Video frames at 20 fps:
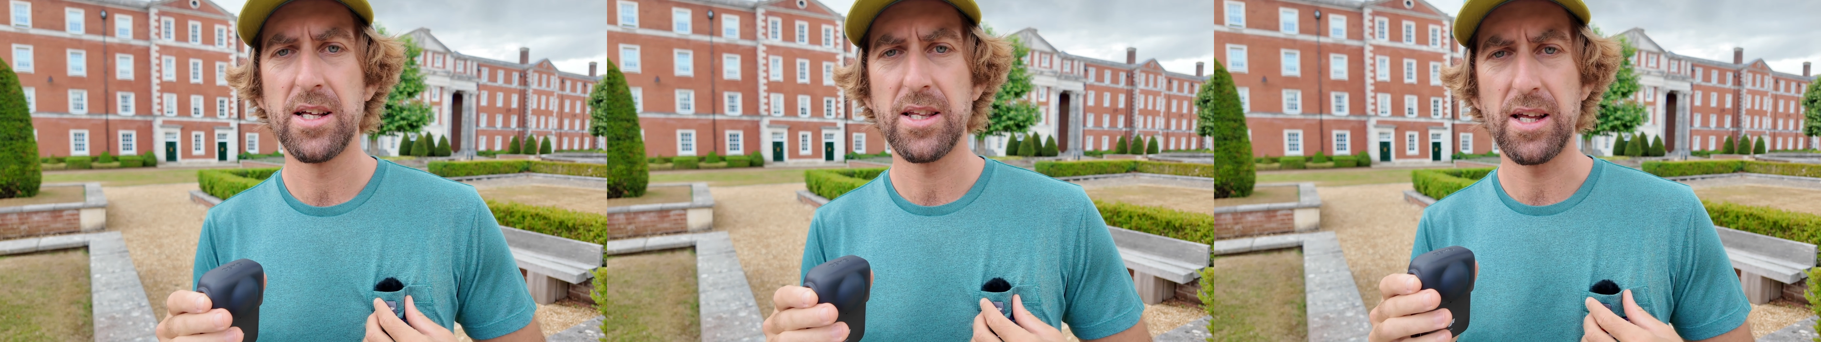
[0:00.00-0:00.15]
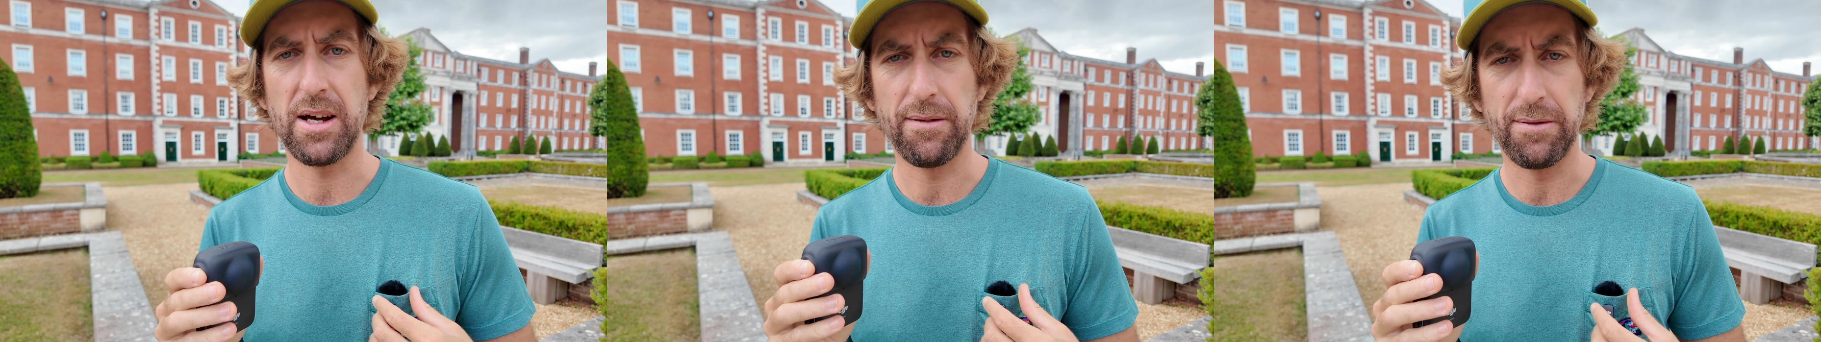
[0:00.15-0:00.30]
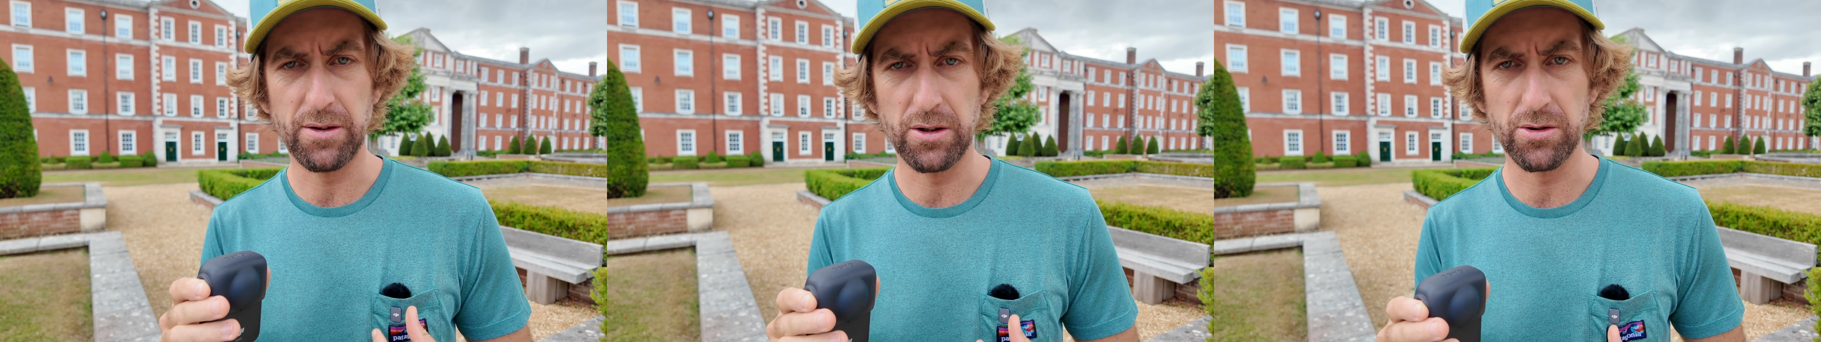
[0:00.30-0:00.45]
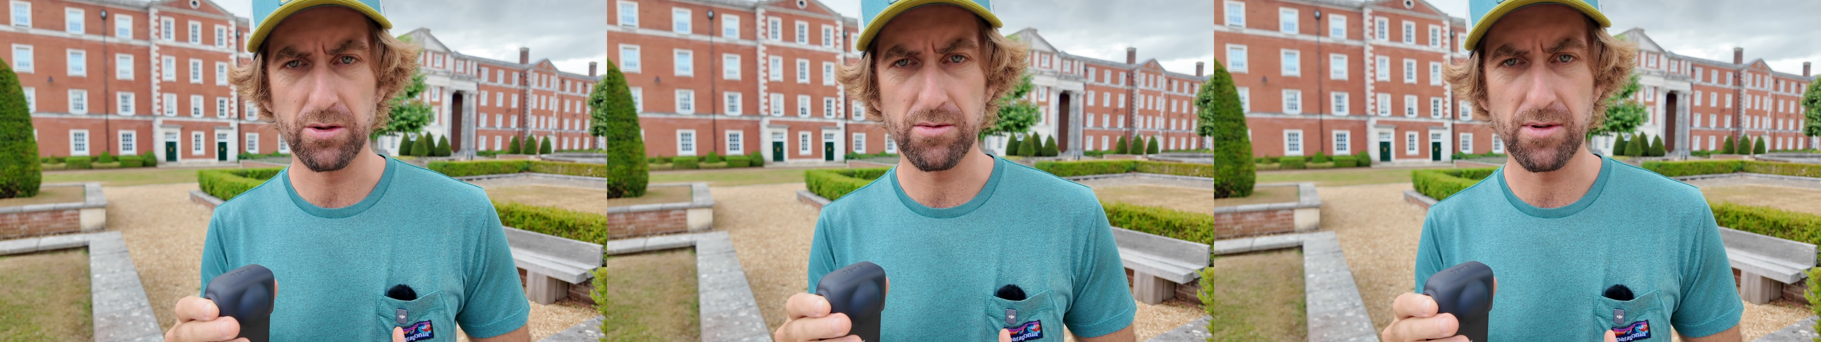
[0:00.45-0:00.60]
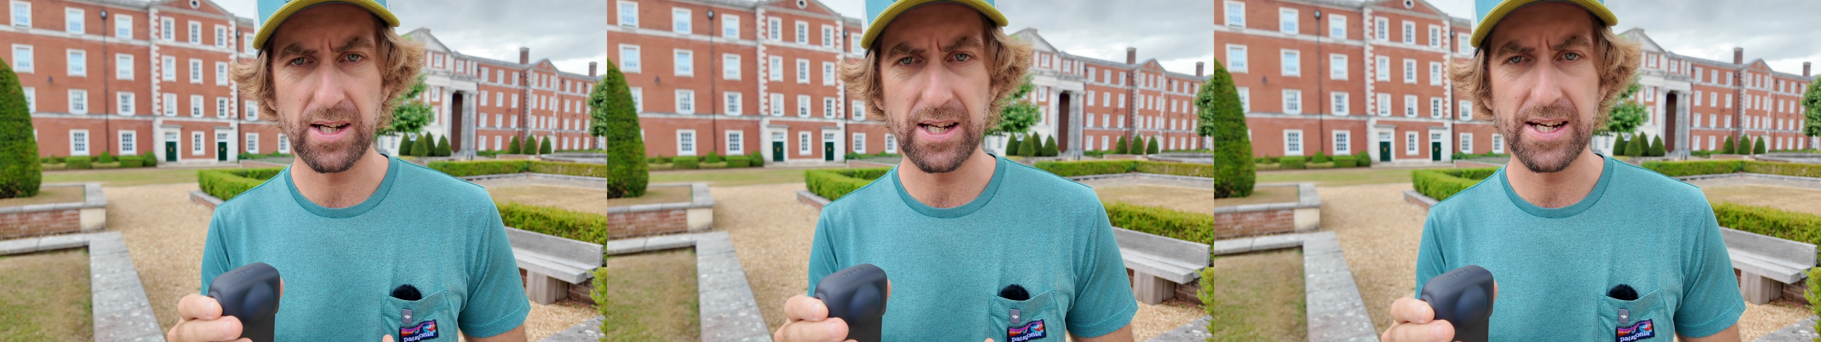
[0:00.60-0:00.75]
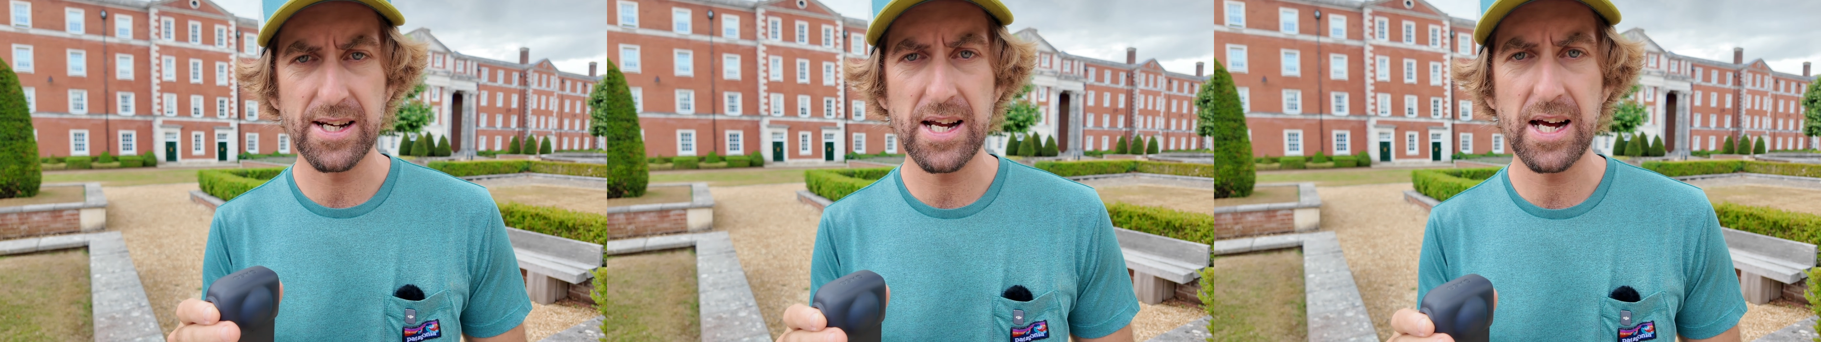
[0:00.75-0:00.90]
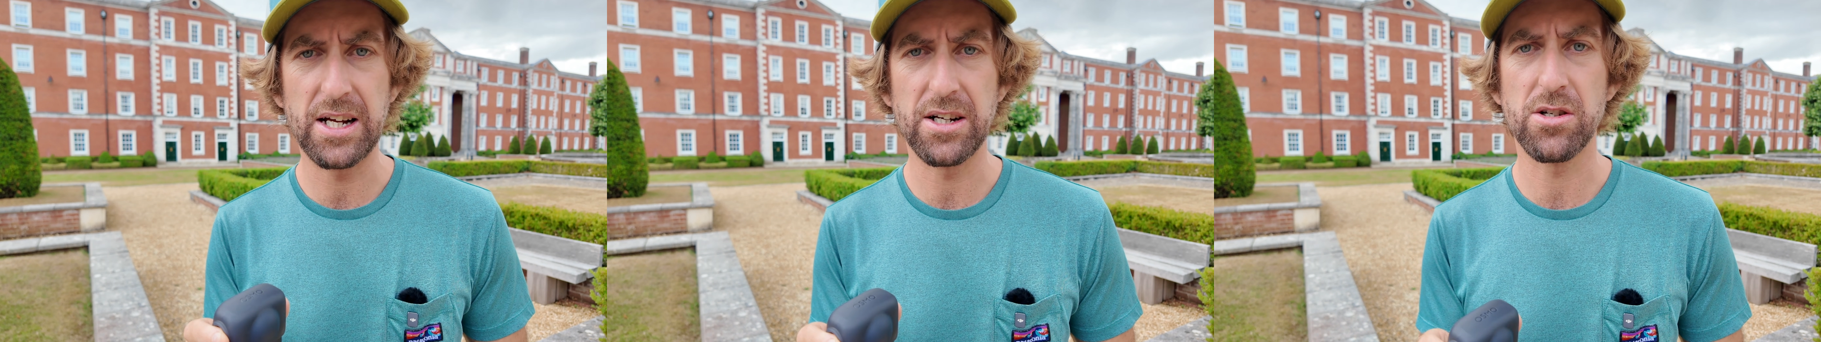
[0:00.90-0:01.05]
That feels
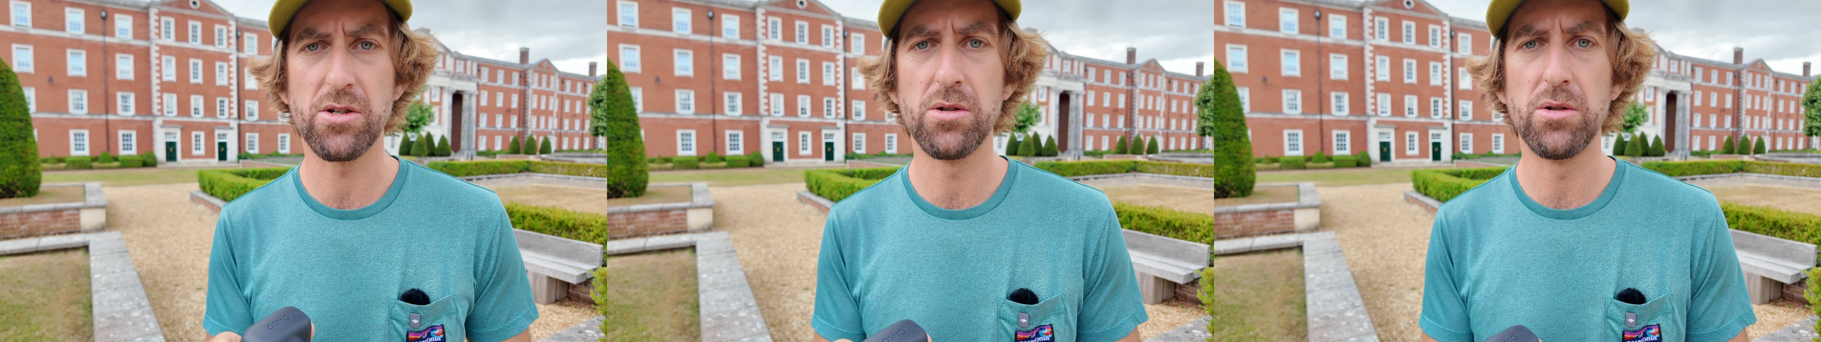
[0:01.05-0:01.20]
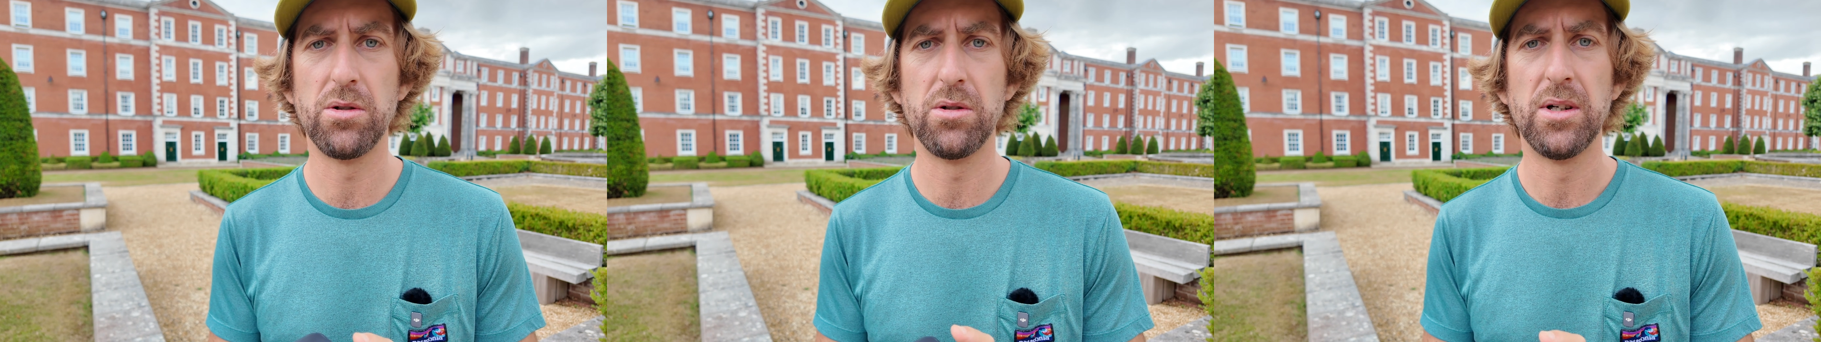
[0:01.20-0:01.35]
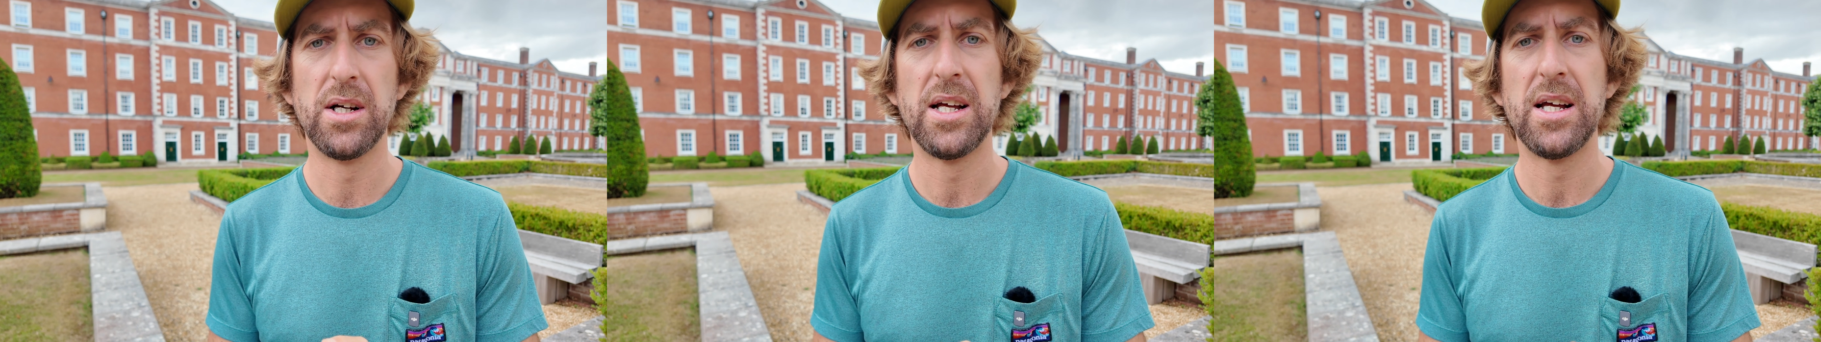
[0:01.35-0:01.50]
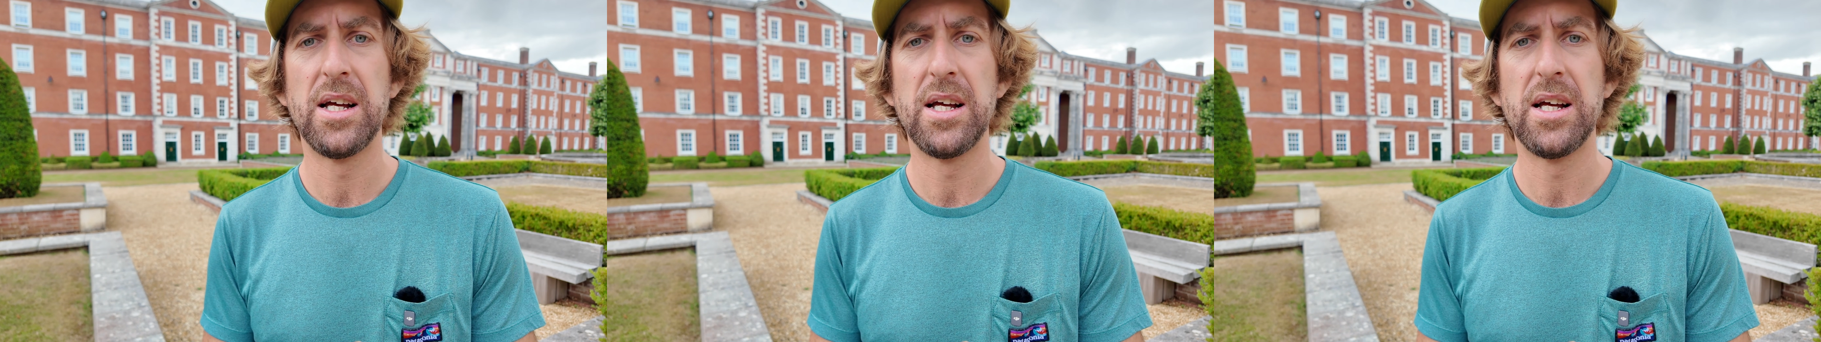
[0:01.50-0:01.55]
really natural.